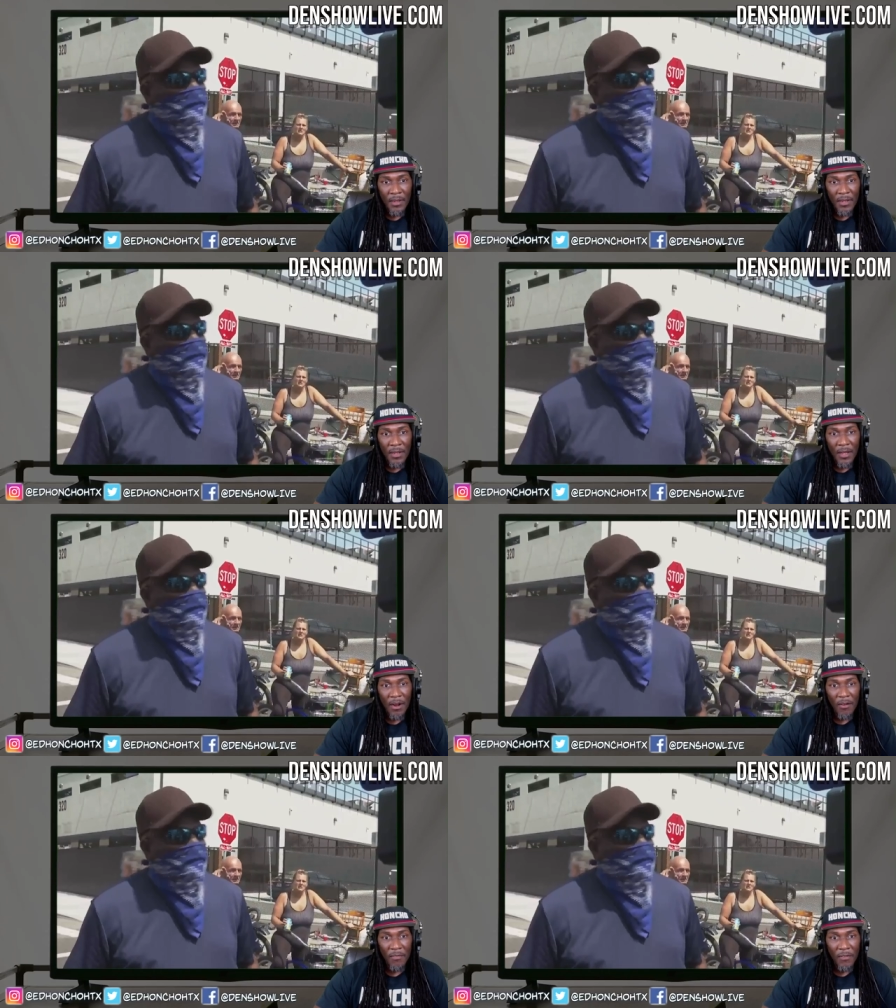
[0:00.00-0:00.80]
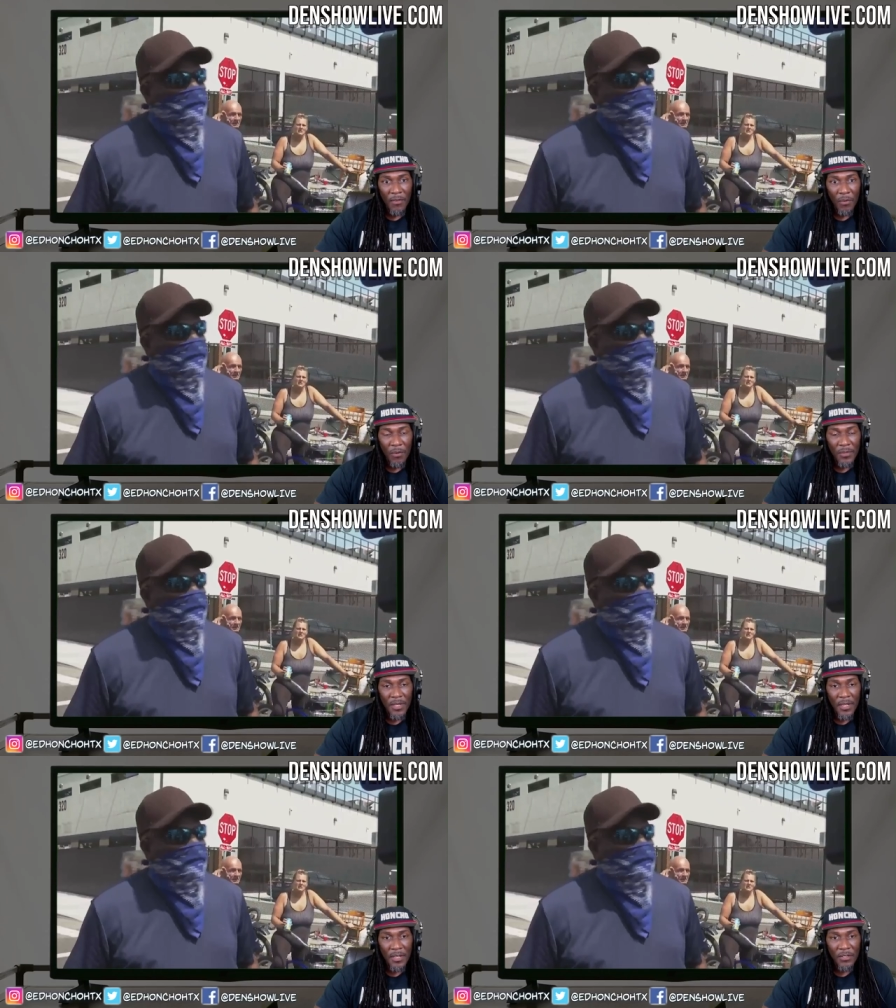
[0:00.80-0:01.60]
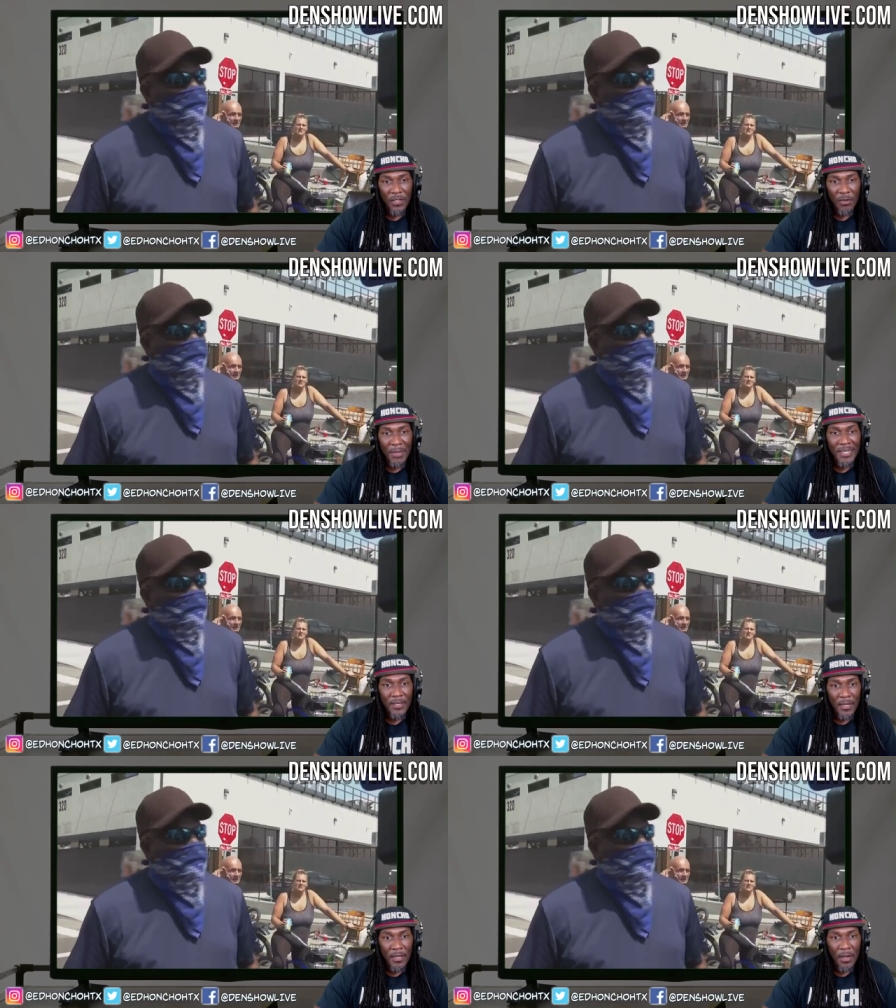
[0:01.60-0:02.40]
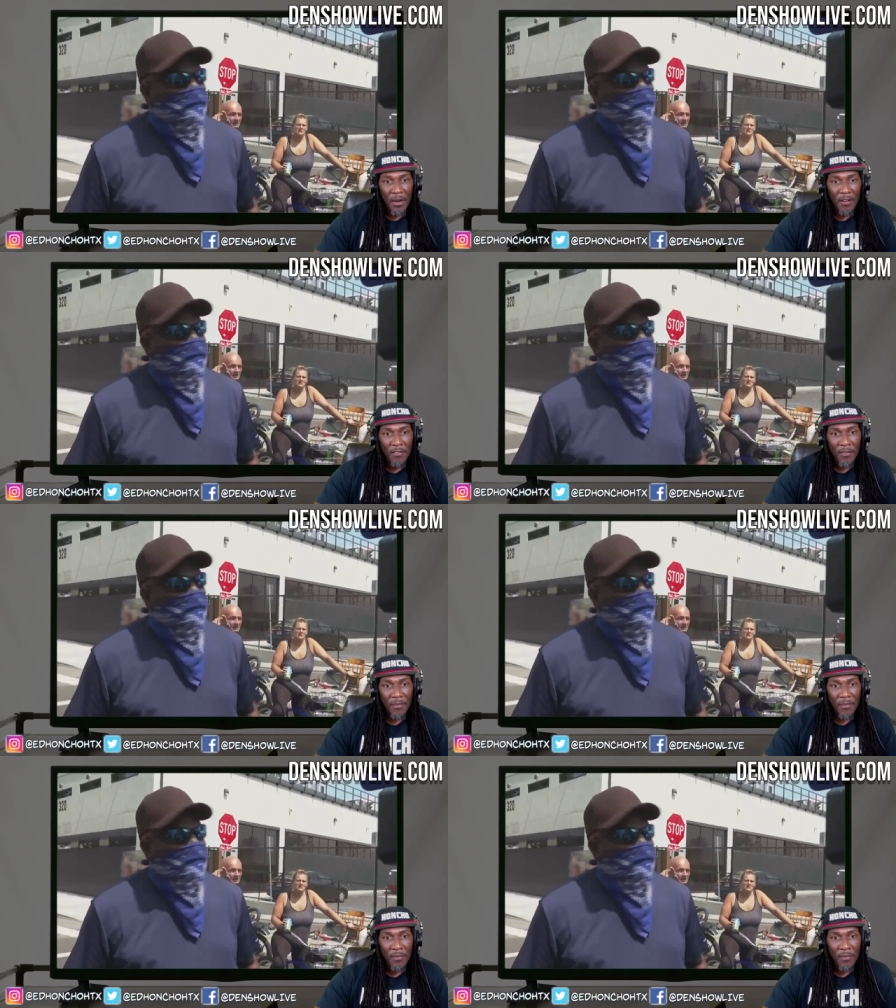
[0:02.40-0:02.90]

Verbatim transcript: cut off, if you will. I'm saying they, they're mentally cut off